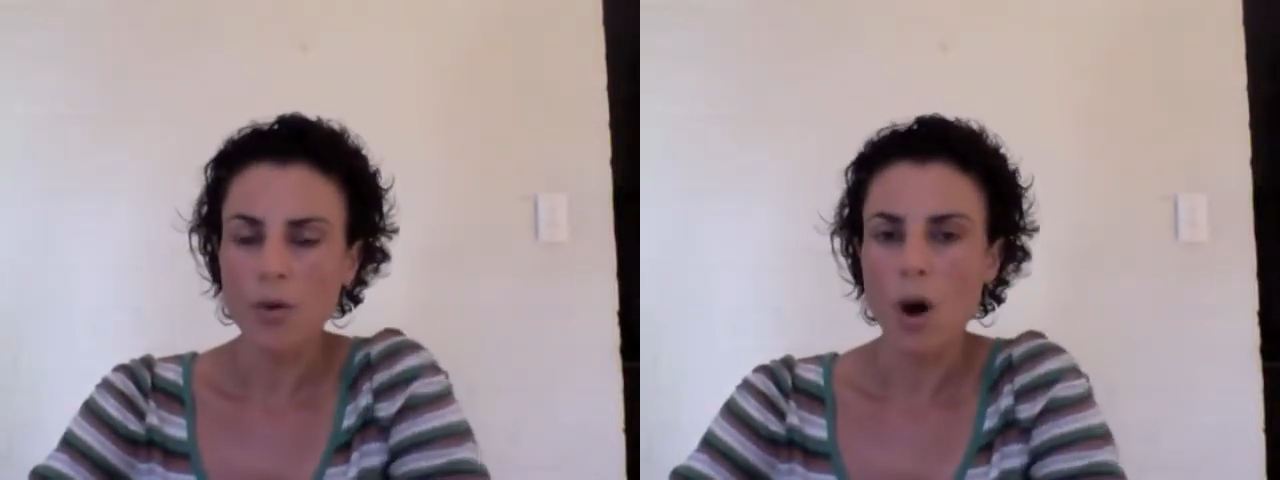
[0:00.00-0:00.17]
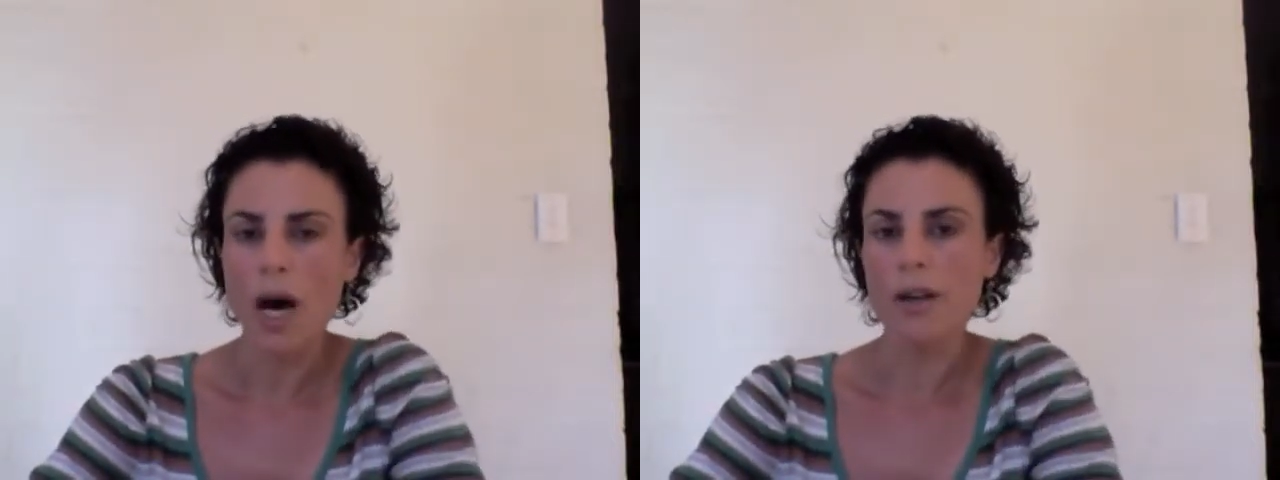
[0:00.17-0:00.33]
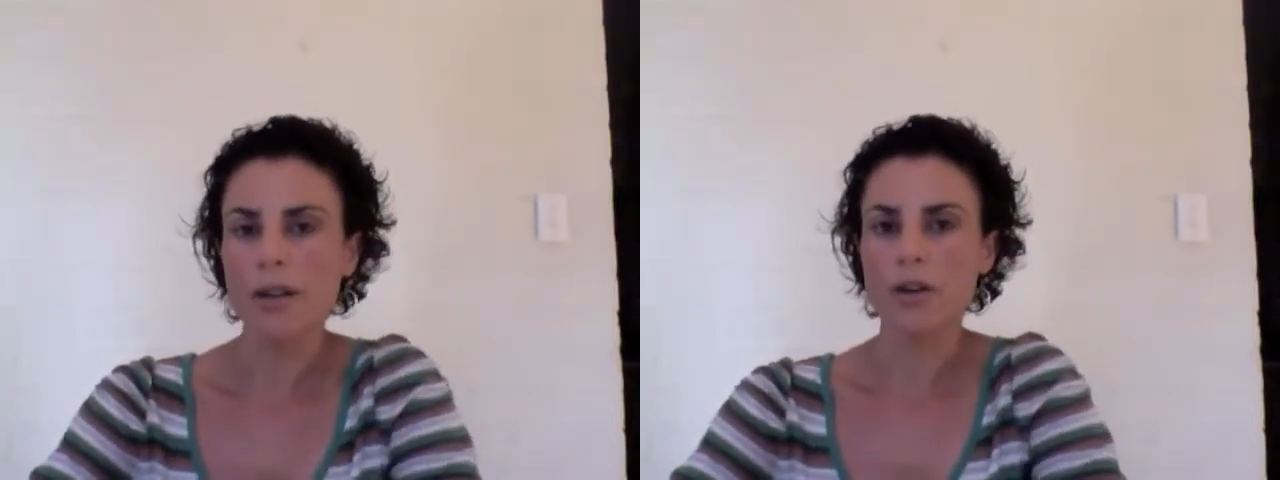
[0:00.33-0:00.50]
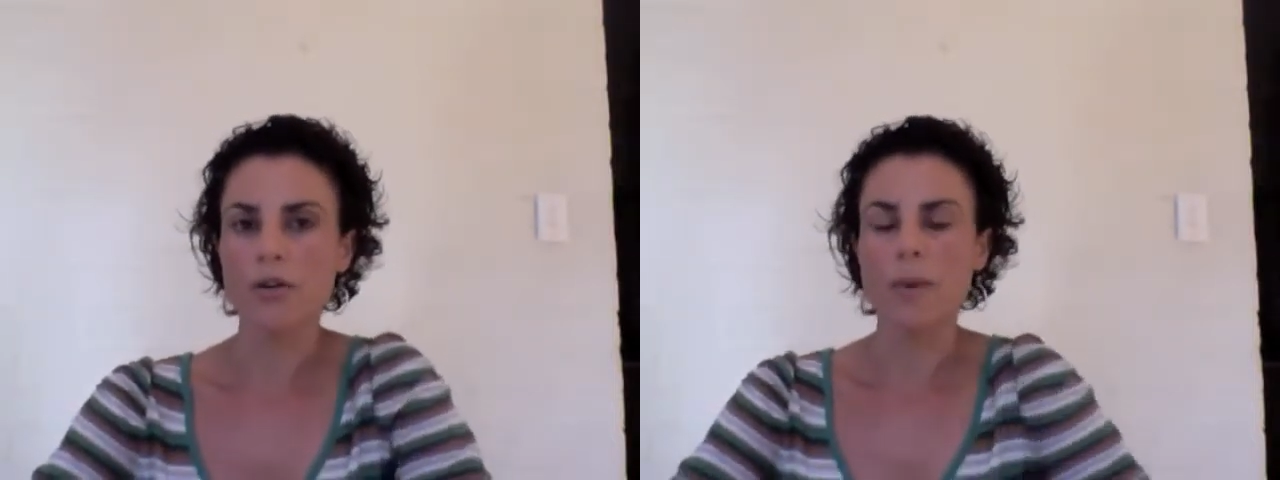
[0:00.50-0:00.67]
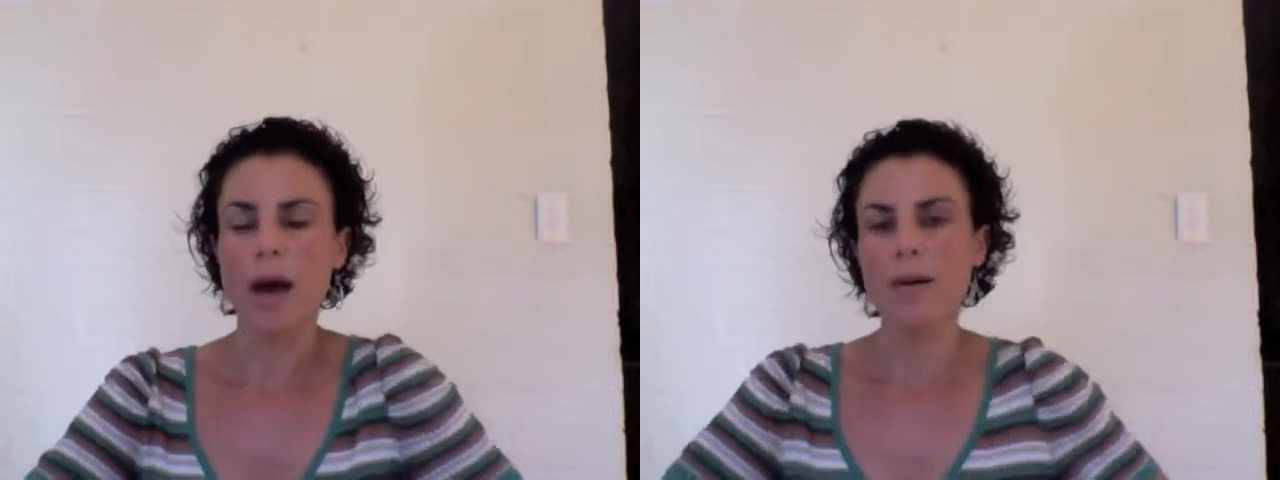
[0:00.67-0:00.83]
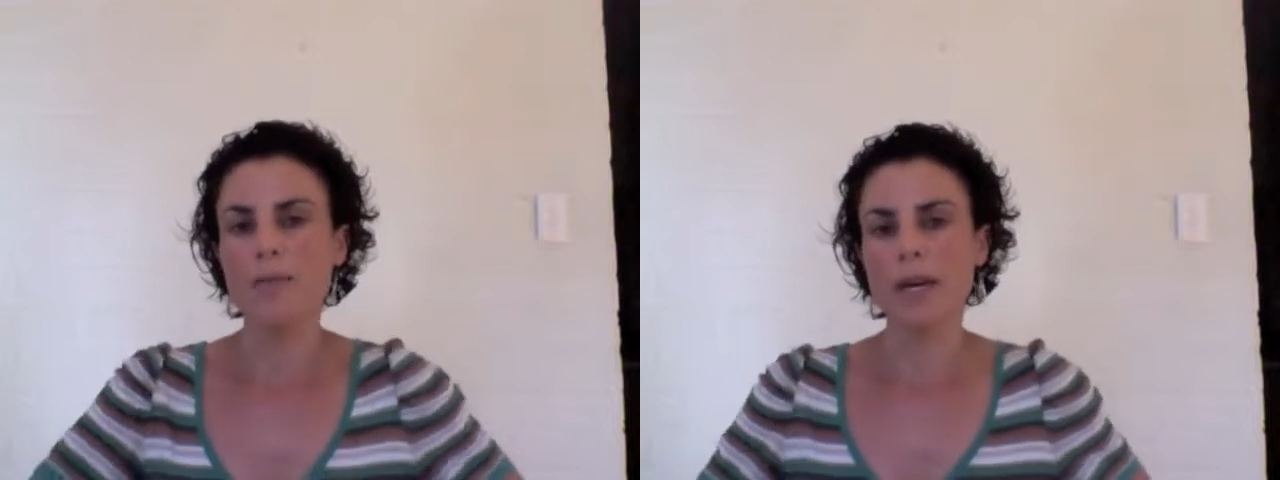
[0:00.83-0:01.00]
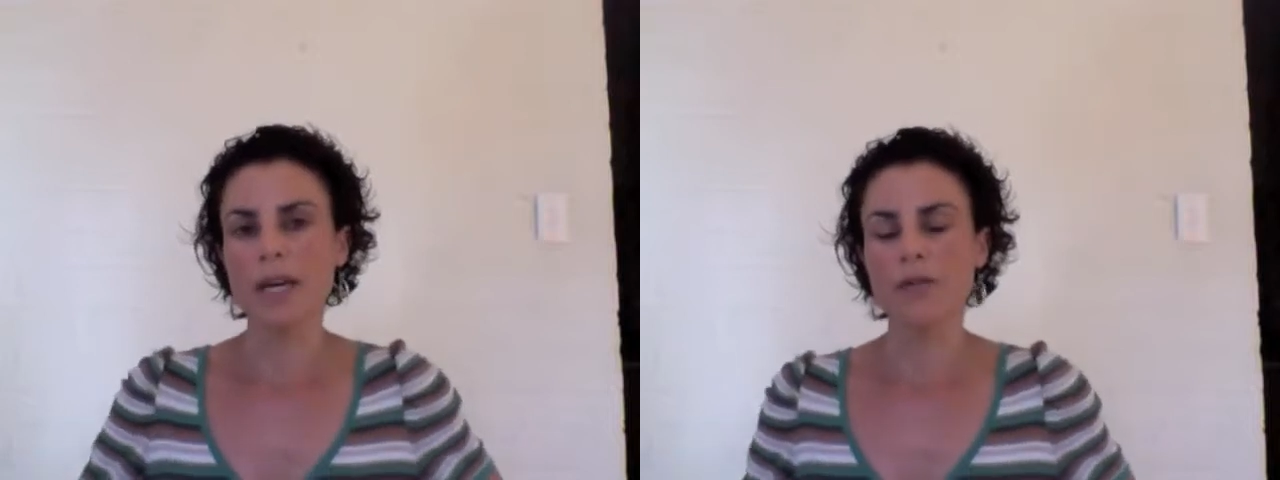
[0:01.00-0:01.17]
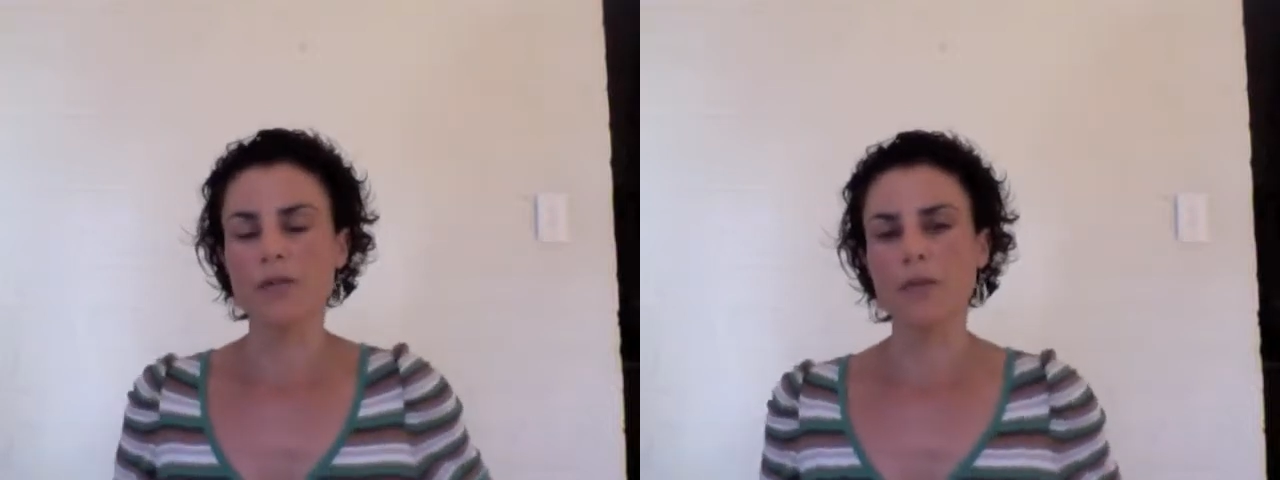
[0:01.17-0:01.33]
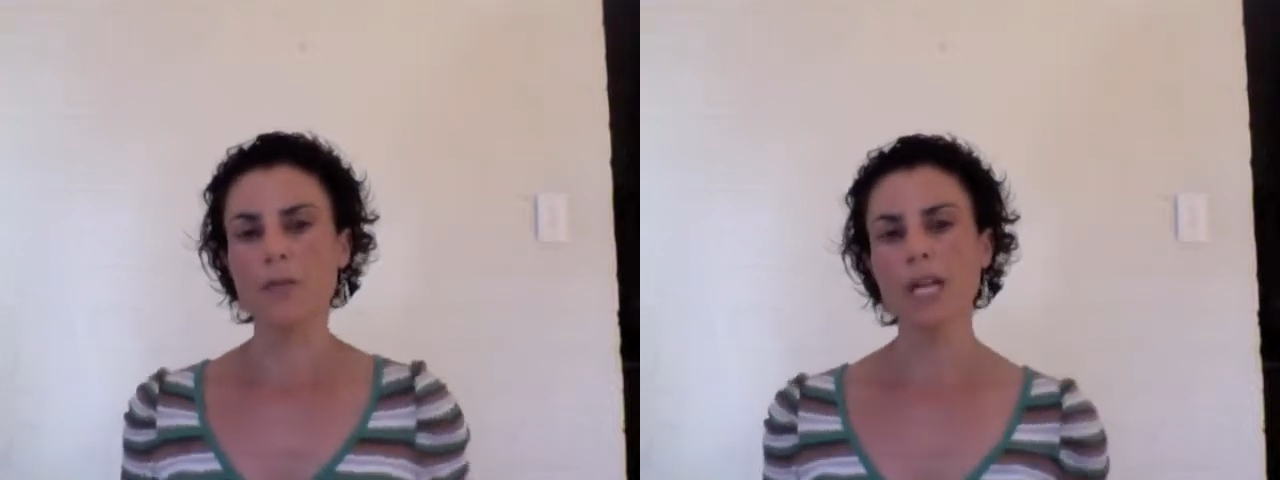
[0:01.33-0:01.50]
one that you may be
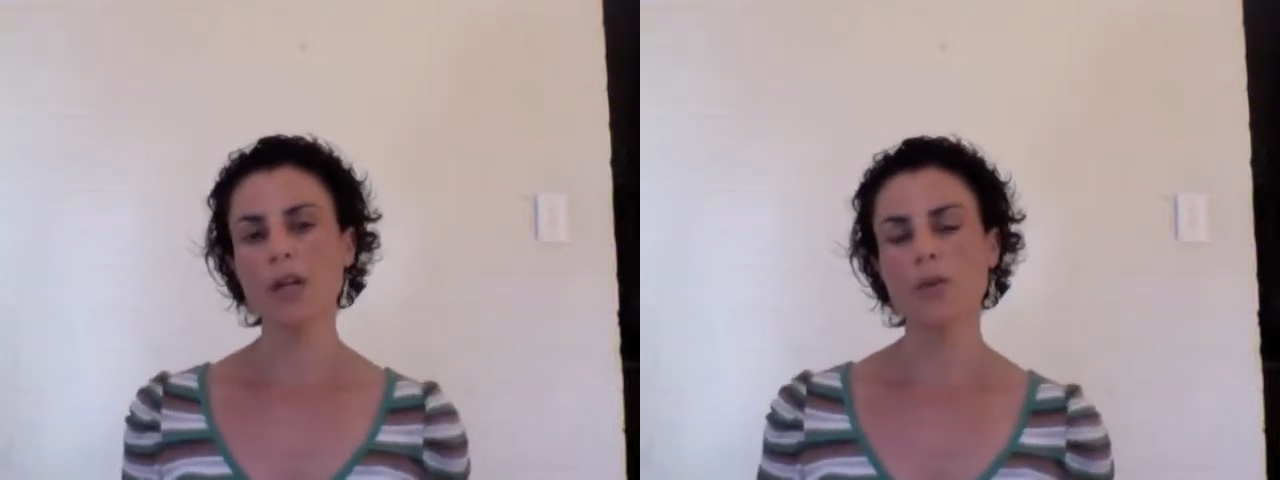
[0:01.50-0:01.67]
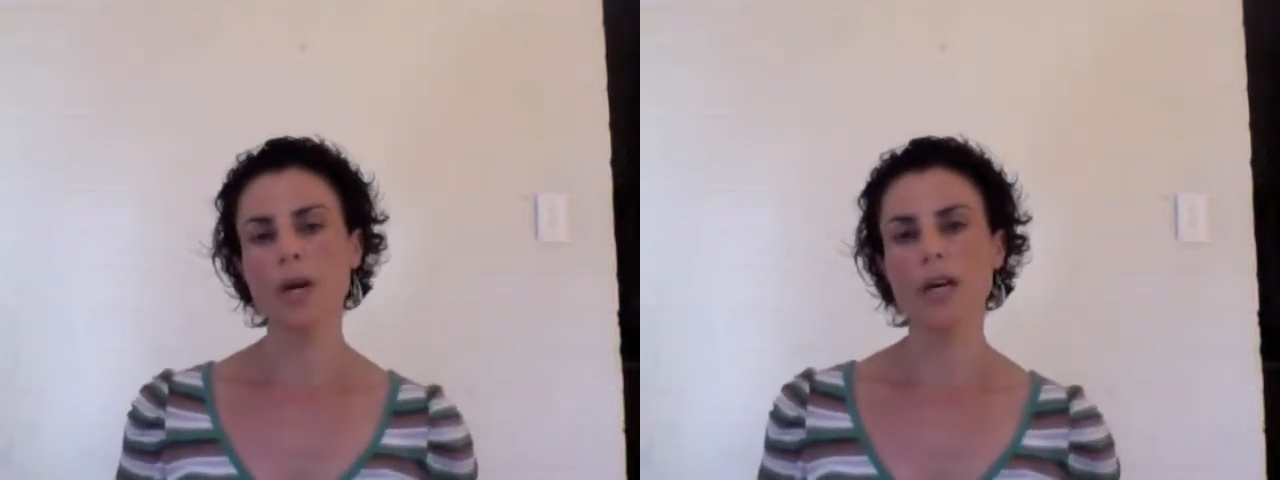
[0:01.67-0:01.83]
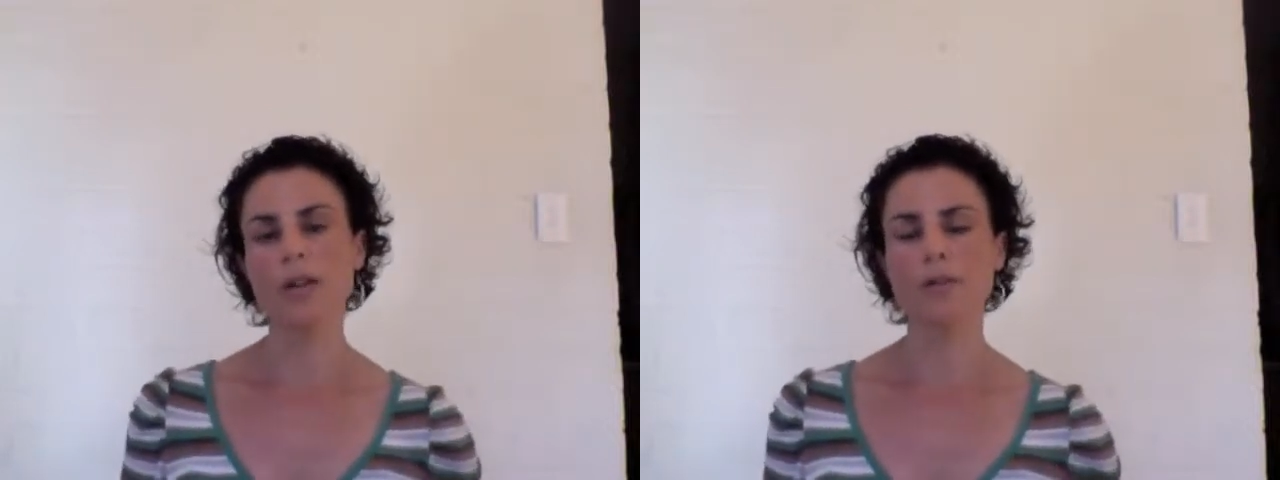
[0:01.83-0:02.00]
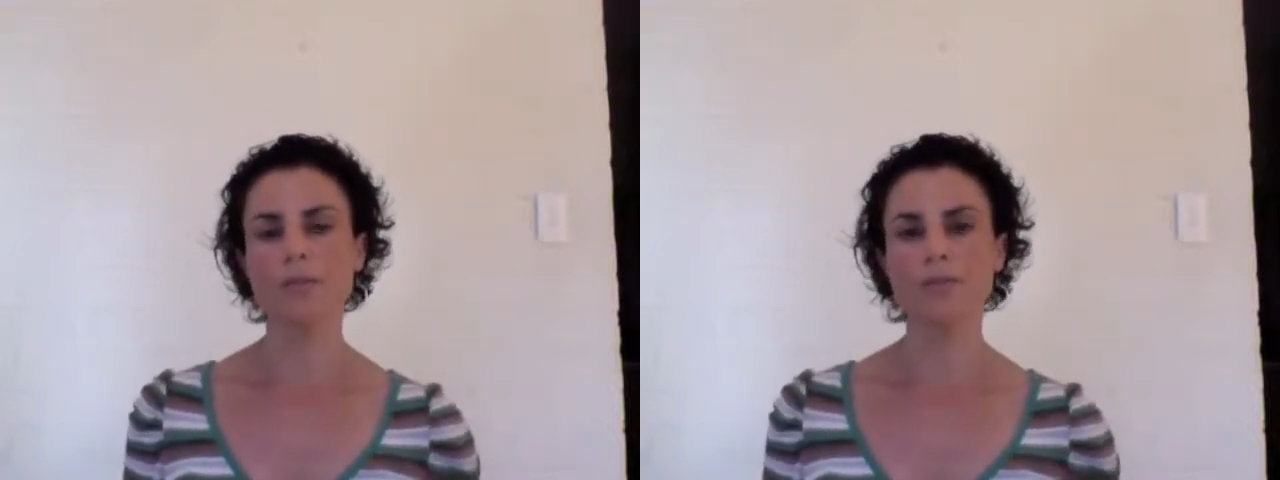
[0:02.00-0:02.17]
familiar with,